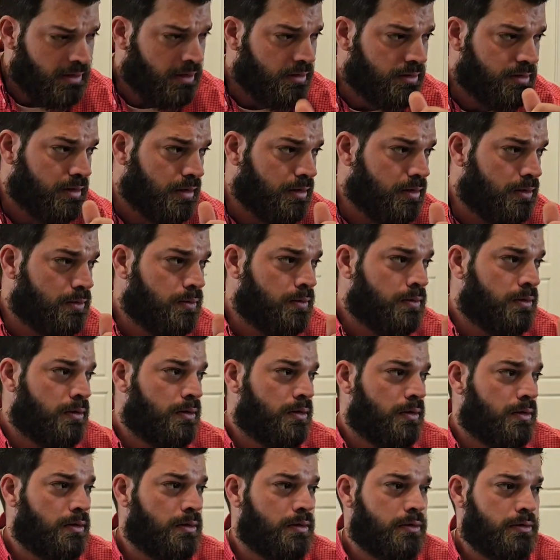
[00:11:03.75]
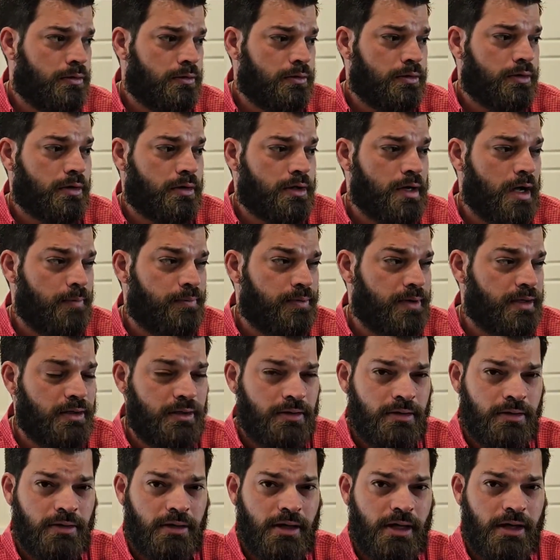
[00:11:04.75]
So your
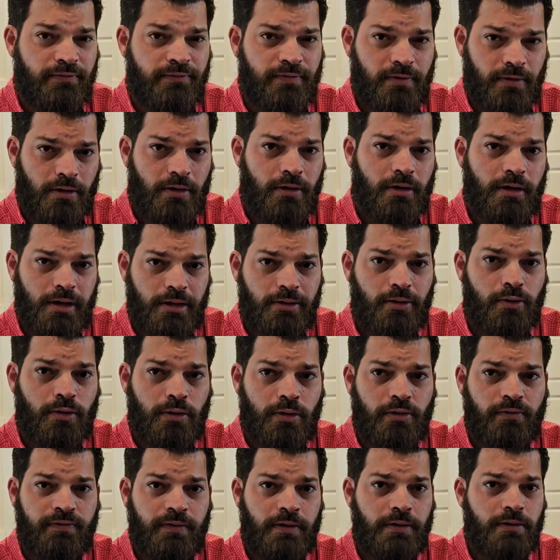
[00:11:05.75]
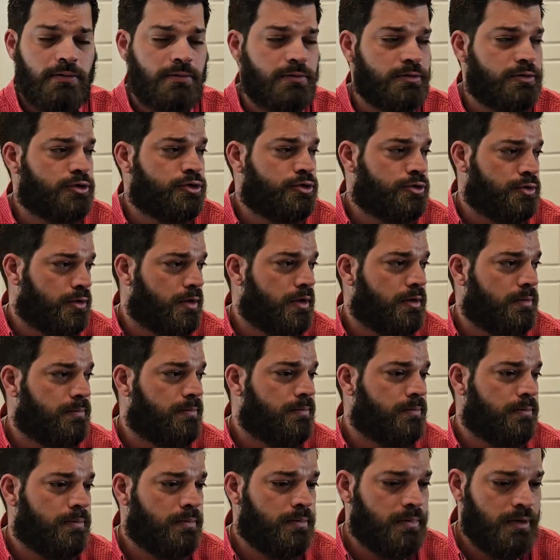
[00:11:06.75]
company, if you're in the oil field, should
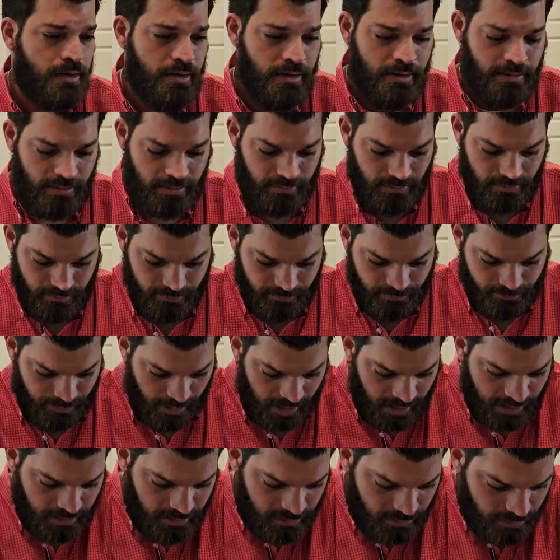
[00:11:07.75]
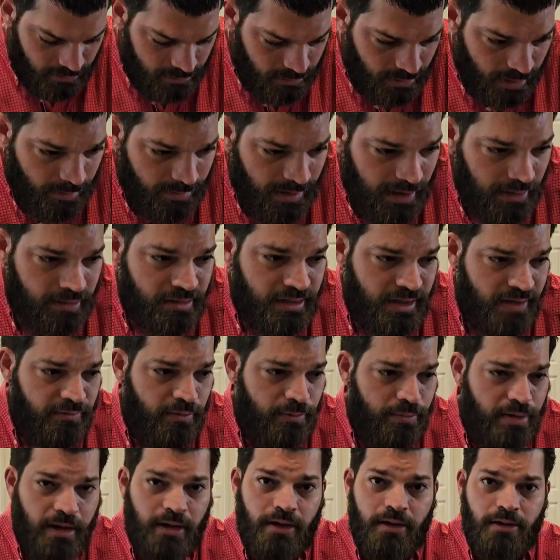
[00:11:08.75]
buy you about
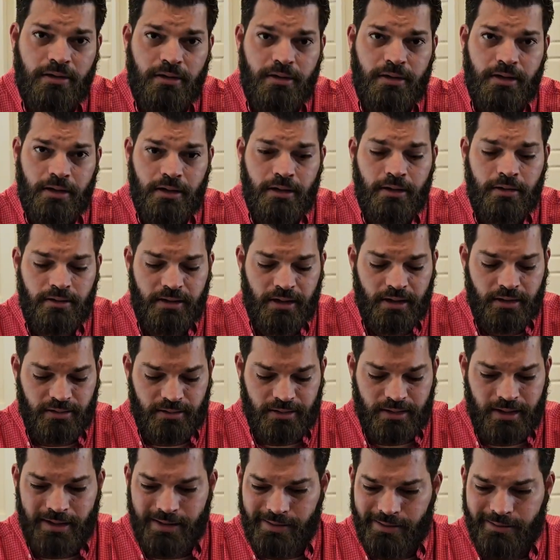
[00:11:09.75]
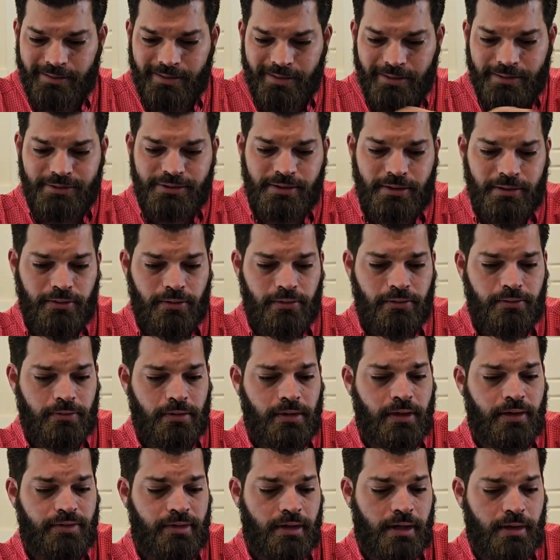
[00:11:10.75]
7 pairs a year. That's kind of the general
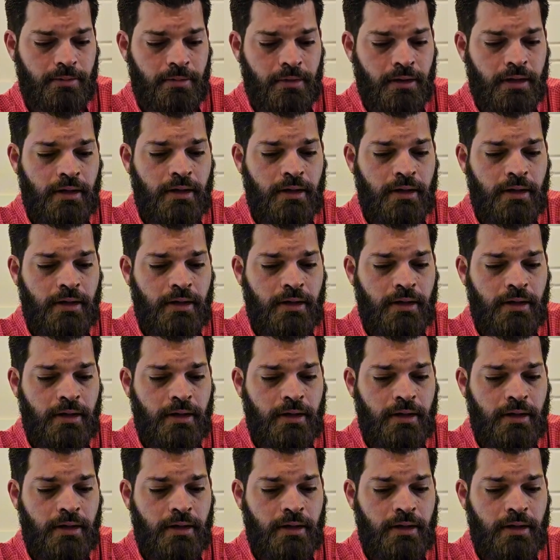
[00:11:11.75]
rule of thumb.